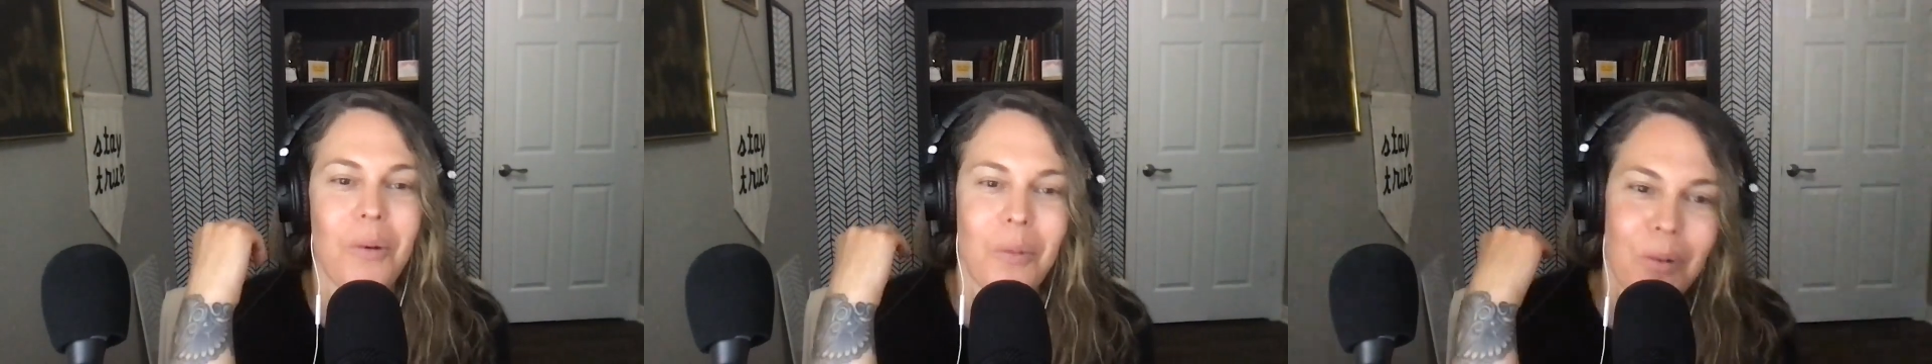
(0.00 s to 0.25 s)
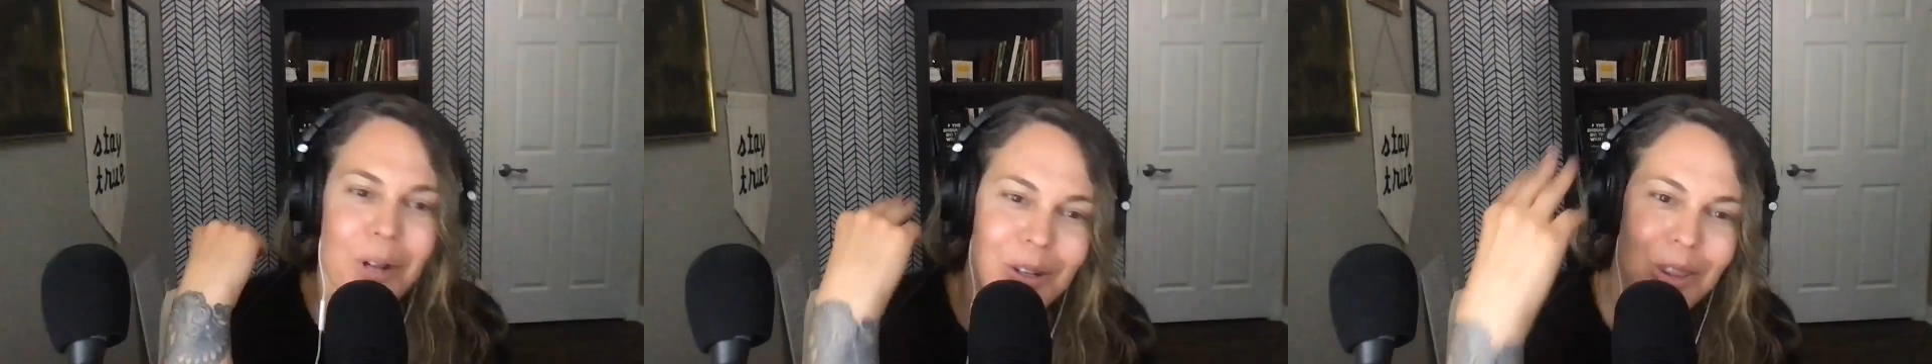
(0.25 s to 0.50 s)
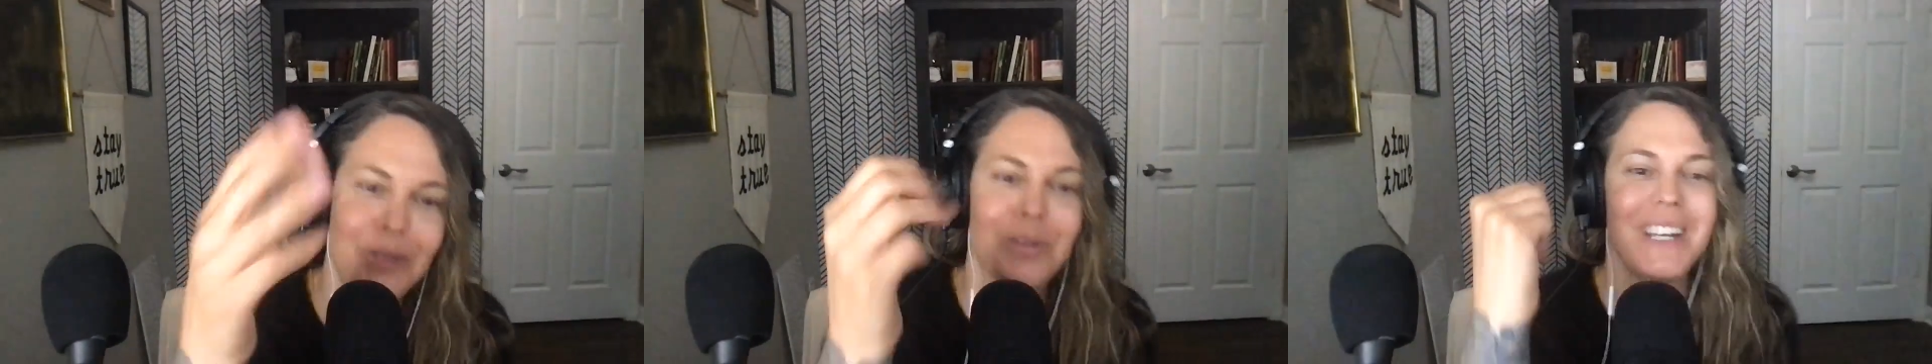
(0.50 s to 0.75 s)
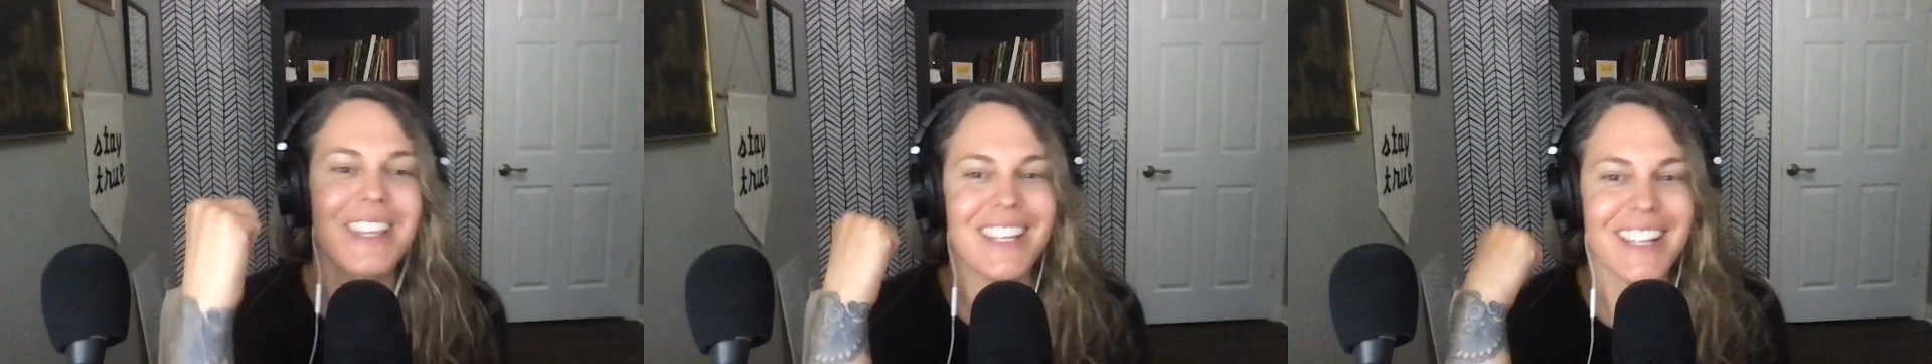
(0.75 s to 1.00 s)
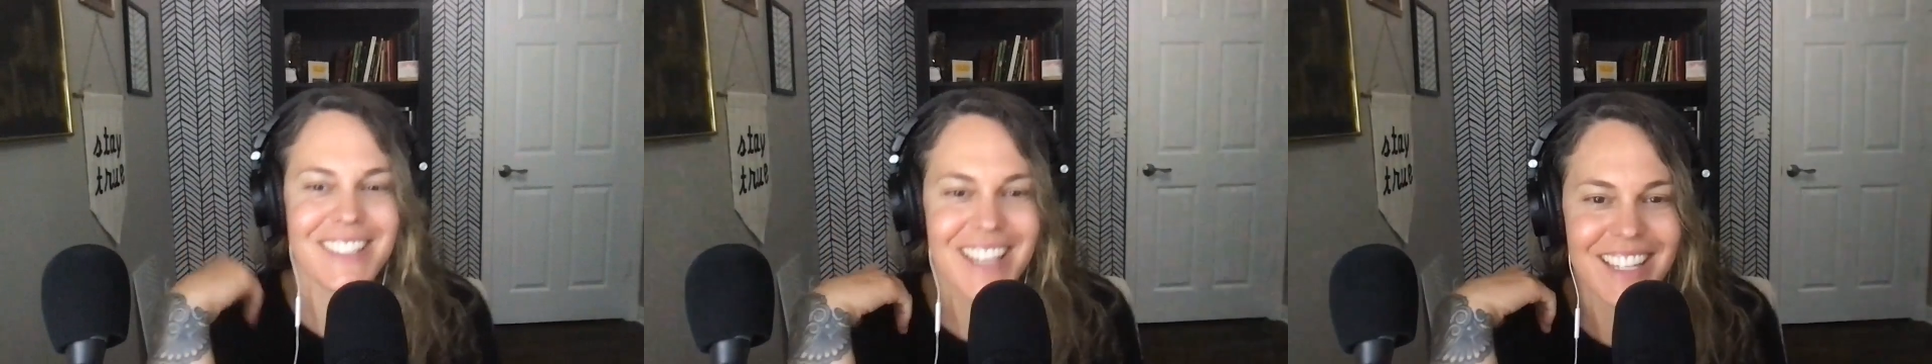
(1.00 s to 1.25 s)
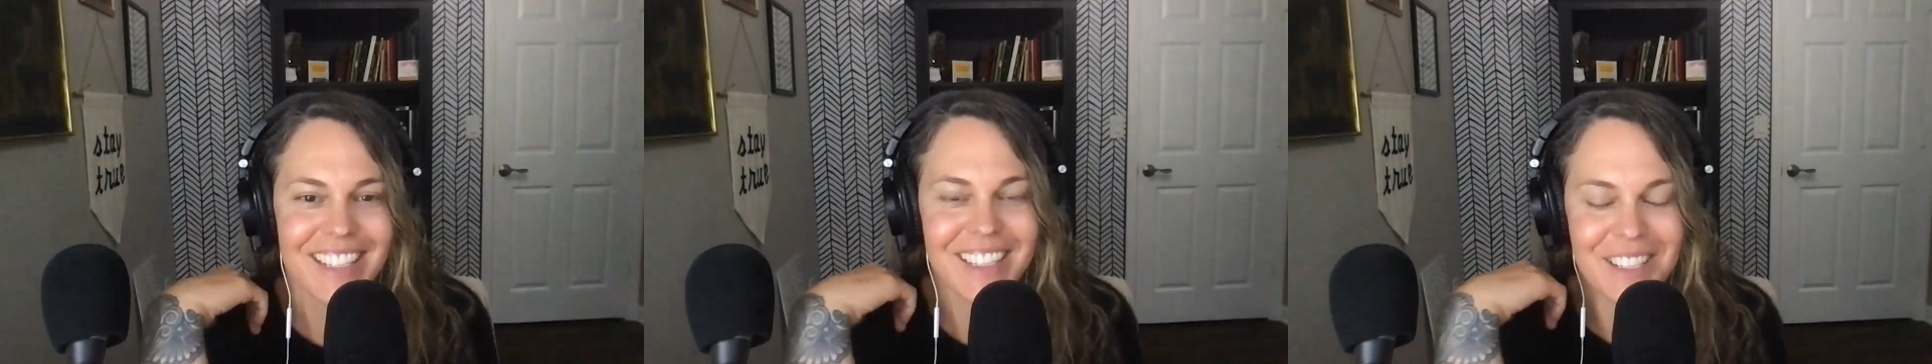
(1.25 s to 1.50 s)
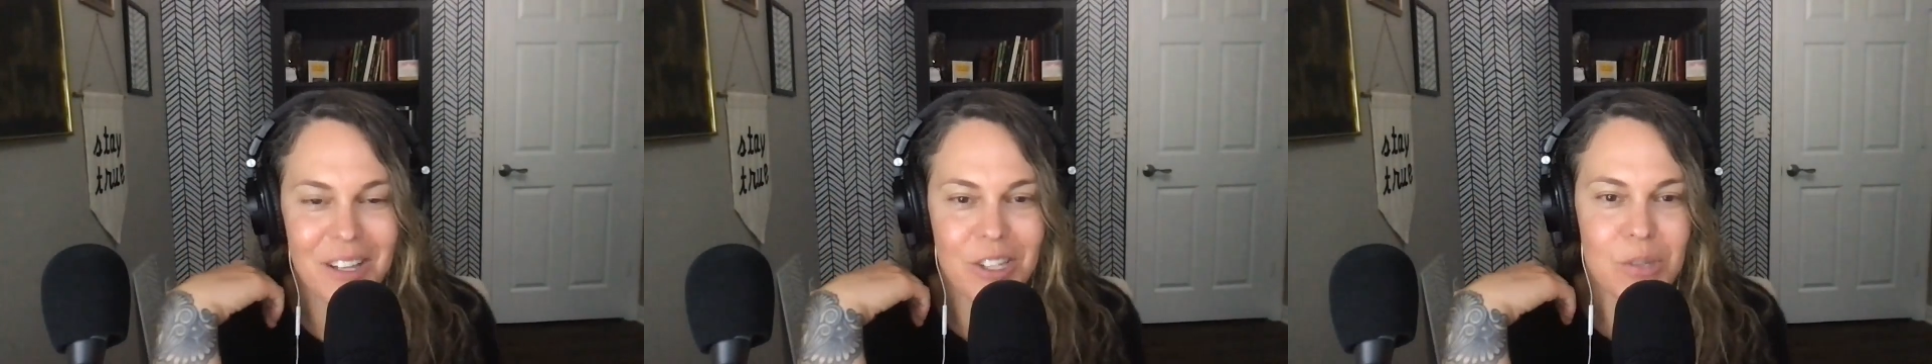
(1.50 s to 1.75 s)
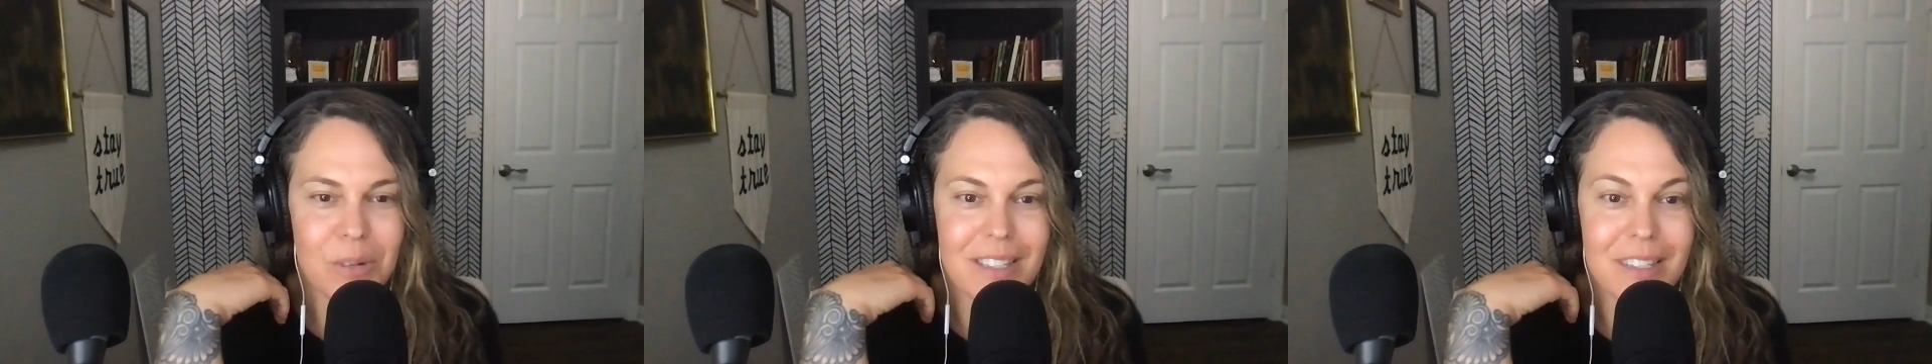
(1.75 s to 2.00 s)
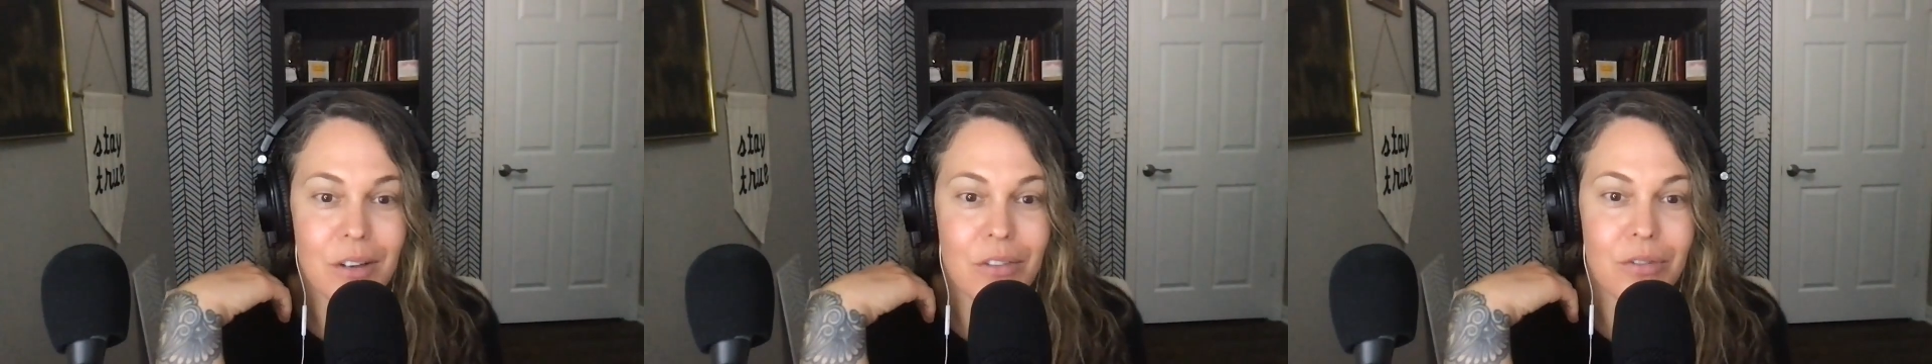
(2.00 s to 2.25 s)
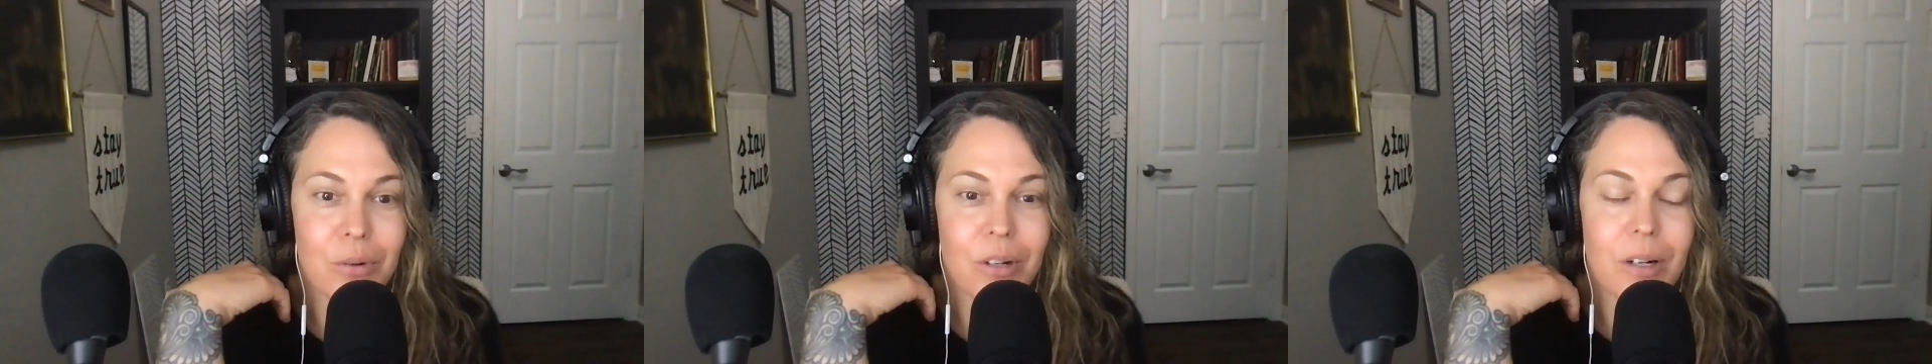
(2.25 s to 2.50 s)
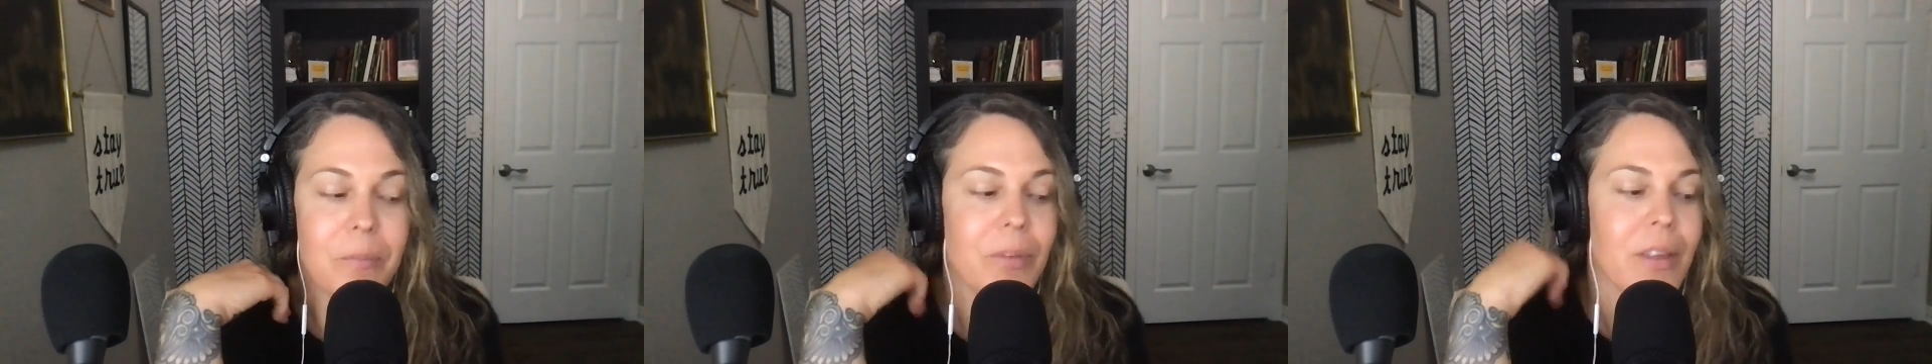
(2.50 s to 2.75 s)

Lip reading: what are 3 things I can acknowledge myself for?